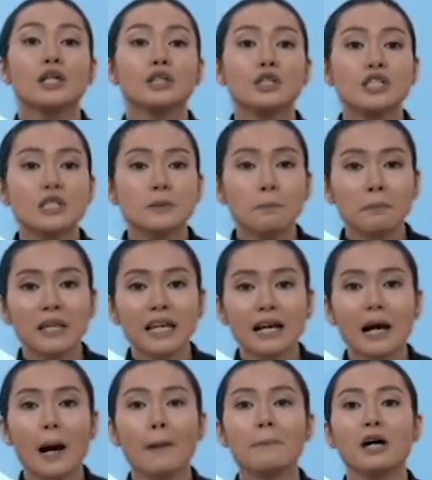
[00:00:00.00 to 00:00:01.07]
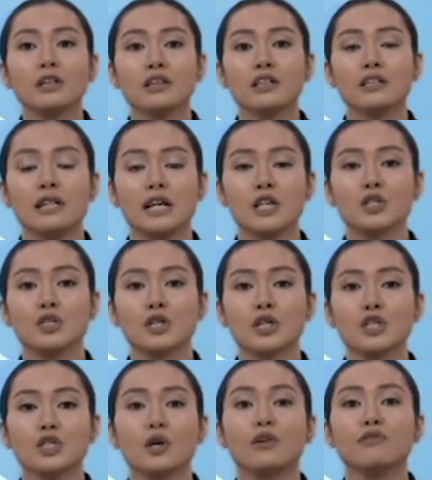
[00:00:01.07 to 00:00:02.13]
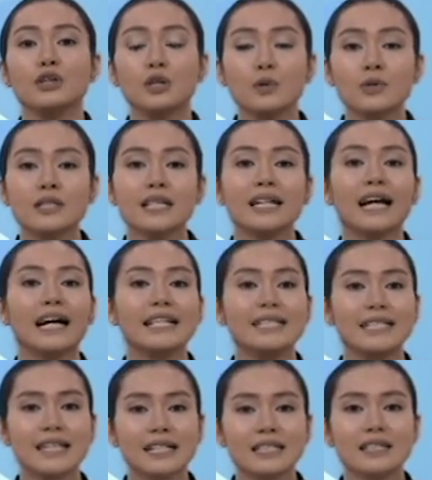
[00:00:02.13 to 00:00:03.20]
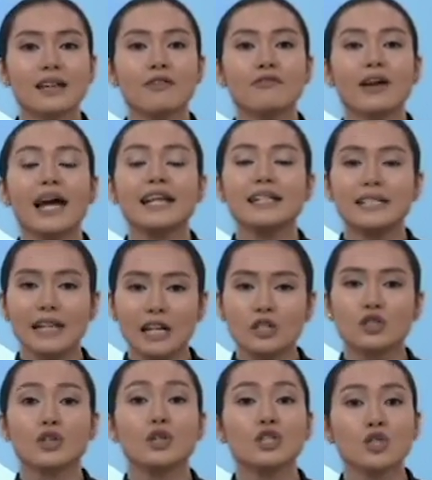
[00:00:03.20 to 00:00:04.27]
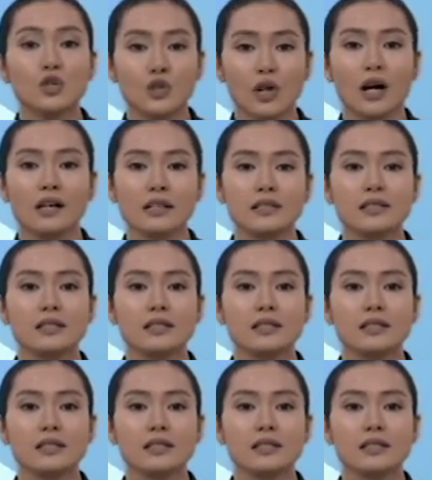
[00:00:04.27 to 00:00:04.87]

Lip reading: to speak about the dangers of using addictive and dangerous drugs.